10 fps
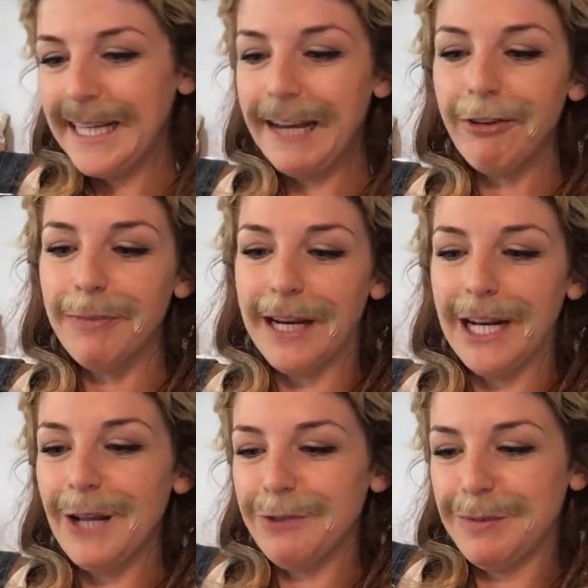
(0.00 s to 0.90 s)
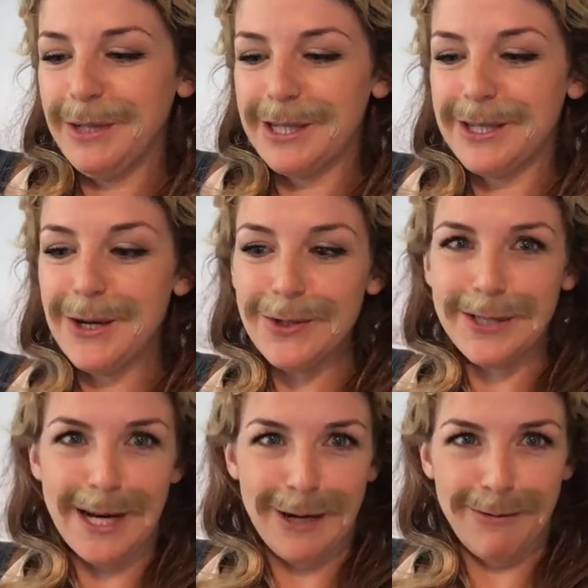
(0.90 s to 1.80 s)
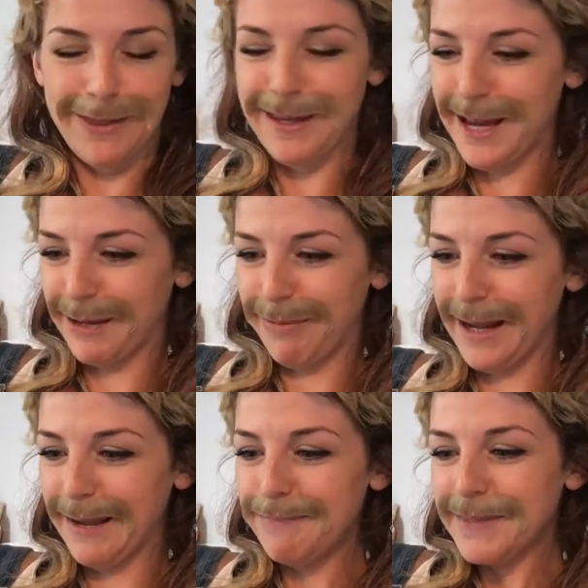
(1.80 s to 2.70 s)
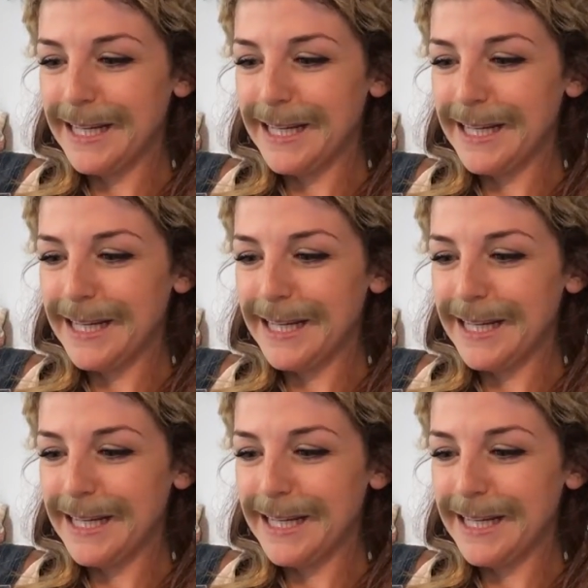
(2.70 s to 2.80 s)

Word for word: Everybody loves to be associated with the eggplant.